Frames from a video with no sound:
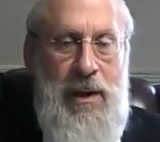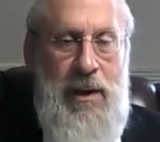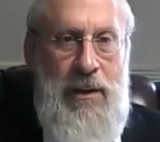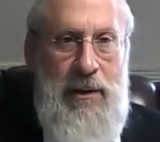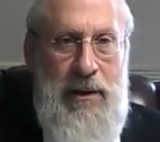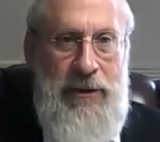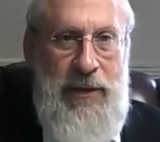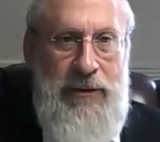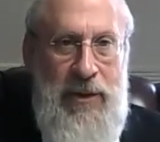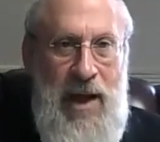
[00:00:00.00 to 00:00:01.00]

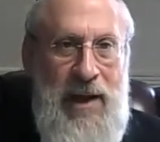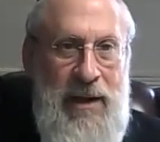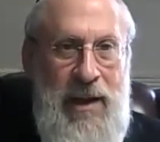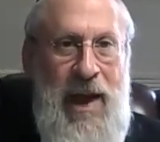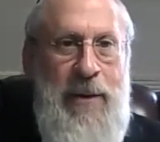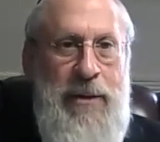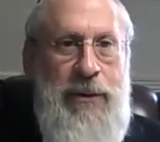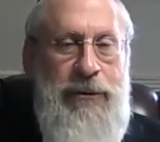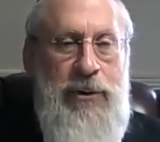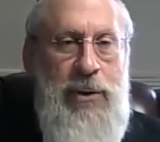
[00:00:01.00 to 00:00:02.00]
It's in line with
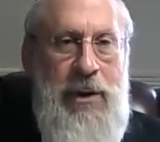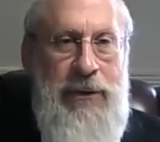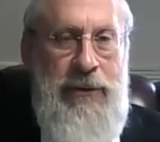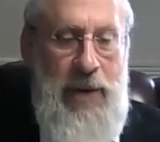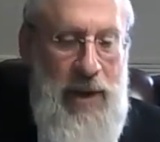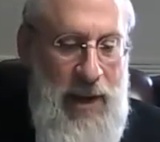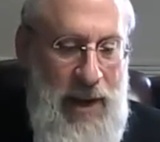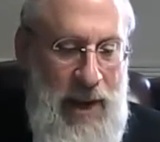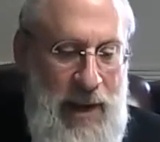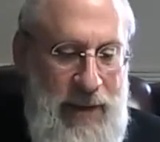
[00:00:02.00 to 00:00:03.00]
those kulas,
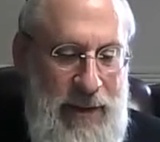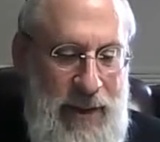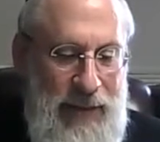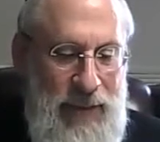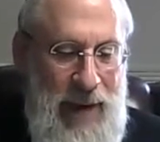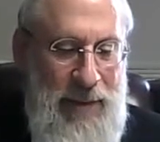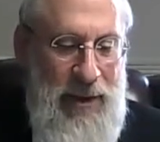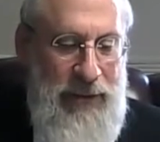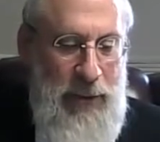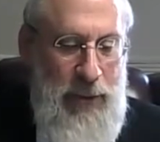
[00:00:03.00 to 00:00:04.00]
and that's why.
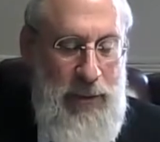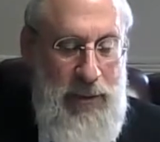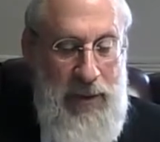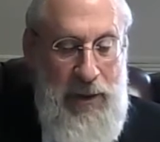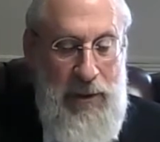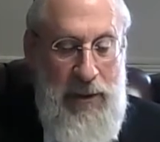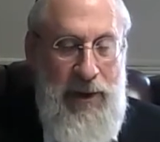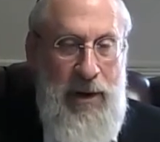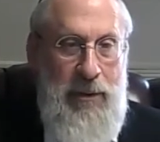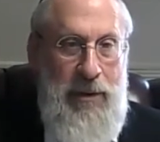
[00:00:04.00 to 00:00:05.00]
But so here nor
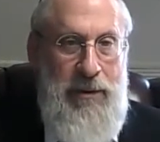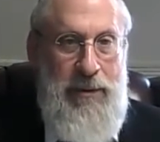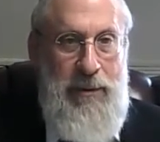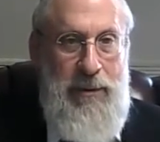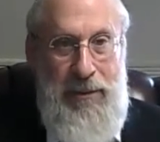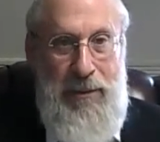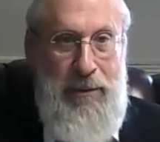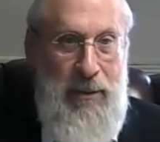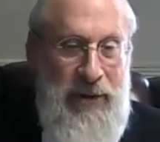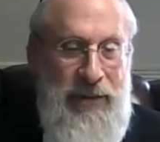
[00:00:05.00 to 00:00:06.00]
there, we
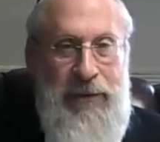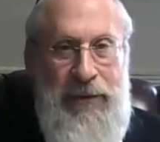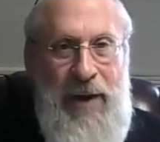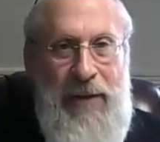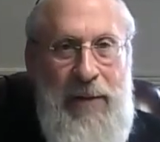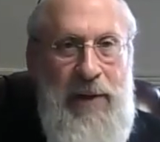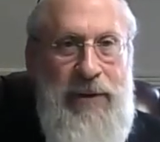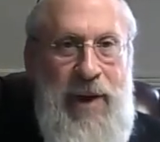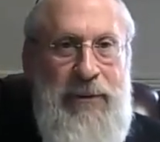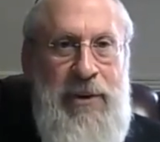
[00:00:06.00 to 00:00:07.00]
can see if there's enough minutes or
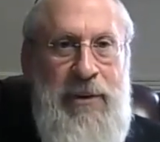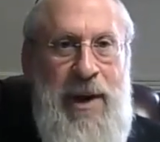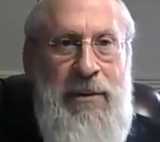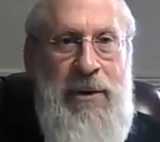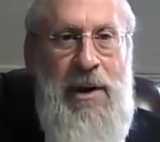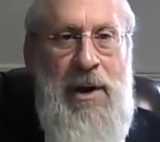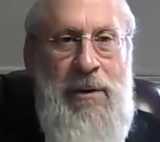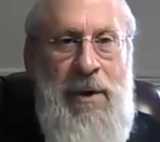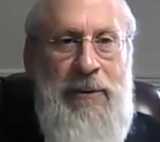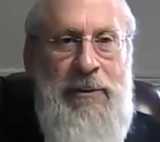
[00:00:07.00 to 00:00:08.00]
not between the
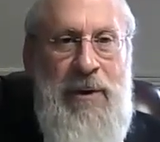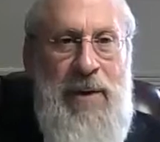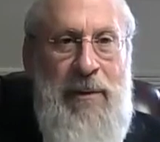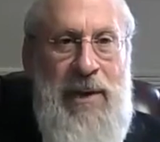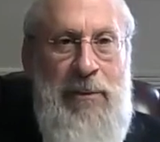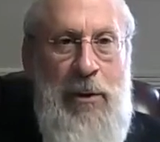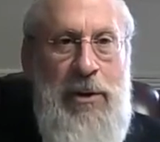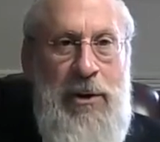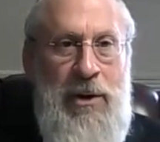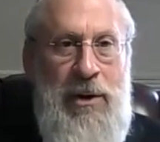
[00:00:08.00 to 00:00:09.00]
Rashba and the Ram, but they both
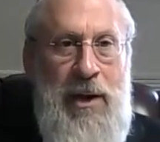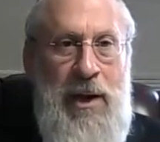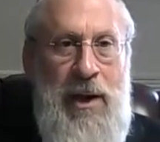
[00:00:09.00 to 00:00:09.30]
learn